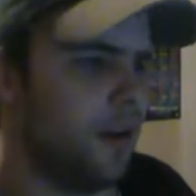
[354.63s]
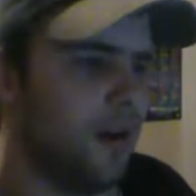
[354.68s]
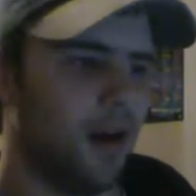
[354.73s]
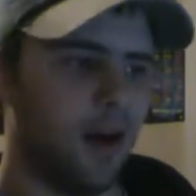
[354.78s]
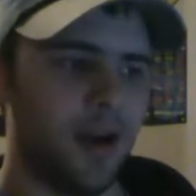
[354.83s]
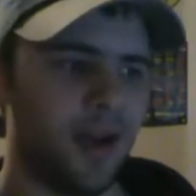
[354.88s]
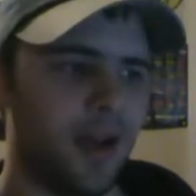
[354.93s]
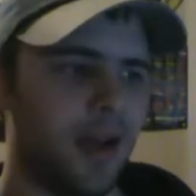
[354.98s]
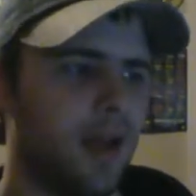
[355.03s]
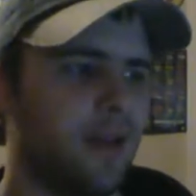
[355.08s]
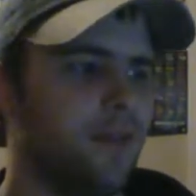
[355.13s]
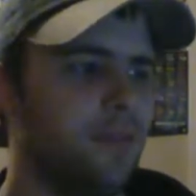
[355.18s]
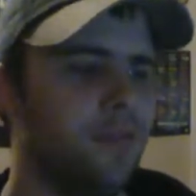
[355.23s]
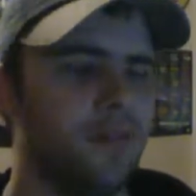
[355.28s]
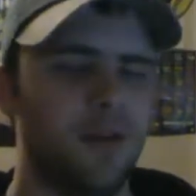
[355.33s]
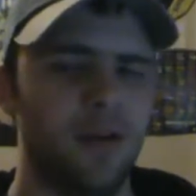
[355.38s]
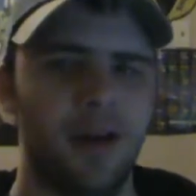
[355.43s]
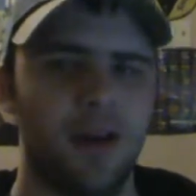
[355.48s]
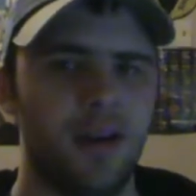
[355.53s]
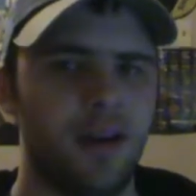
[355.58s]

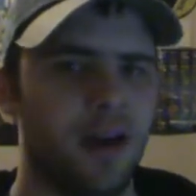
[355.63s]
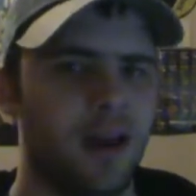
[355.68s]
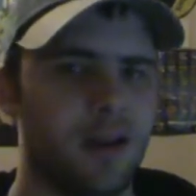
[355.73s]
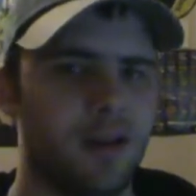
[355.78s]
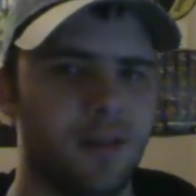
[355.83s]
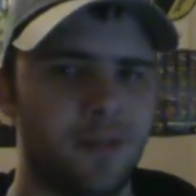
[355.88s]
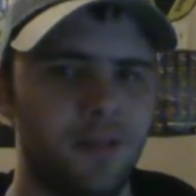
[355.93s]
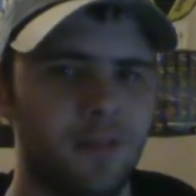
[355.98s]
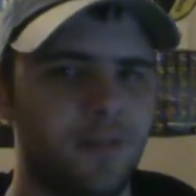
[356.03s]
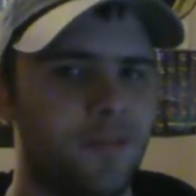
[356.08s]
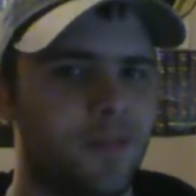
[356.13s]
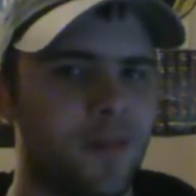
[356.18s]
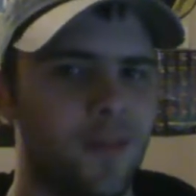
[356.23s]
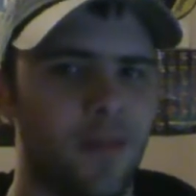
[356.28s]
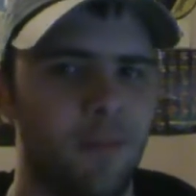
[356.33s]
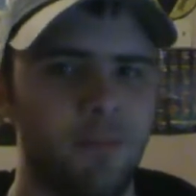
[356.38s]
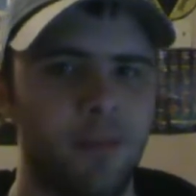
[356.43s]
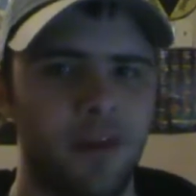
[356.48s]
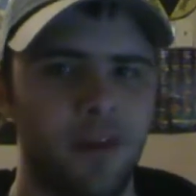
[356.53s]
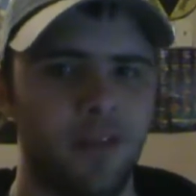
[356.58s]
Again, I couldn't find
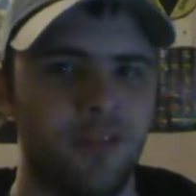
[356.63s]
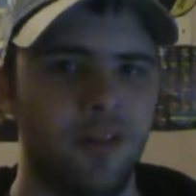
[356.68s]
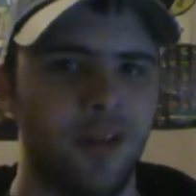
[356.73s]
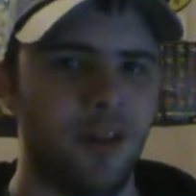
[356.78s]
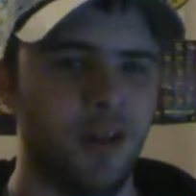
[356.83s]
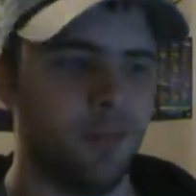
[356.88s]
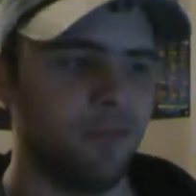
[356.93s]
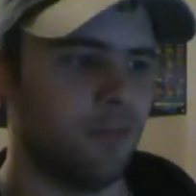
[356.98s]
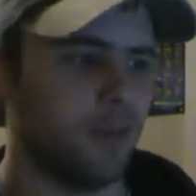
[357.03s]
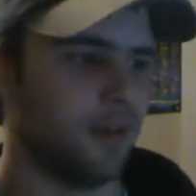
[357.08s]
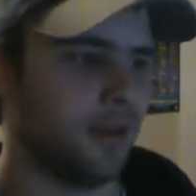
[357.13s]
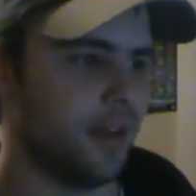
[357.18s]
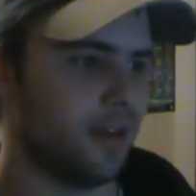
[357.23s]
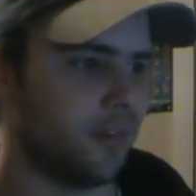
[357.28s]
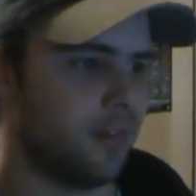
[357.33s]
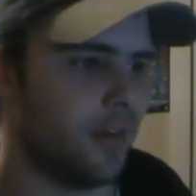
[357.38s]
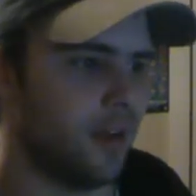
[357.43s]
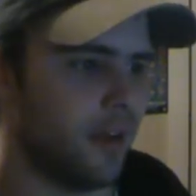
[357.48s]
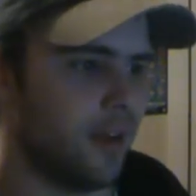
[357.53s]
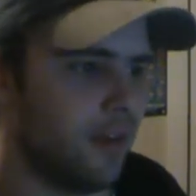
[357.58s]
the PC release
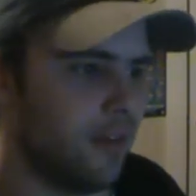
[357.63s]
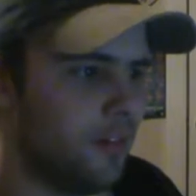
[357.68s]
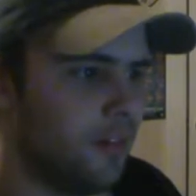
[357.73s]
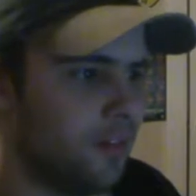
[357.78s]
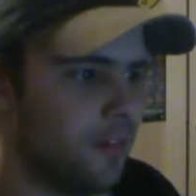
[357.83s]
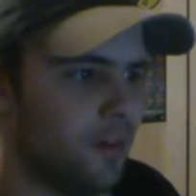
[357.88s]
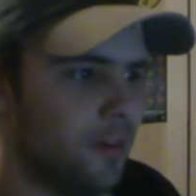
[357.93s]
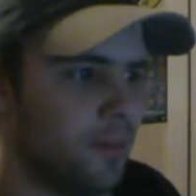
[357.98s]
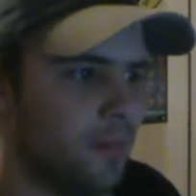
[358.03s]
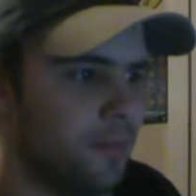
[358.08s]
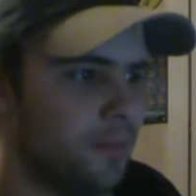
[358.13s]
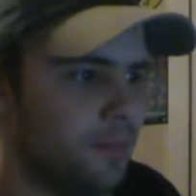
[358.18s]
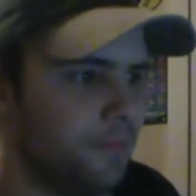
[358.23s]
date, so...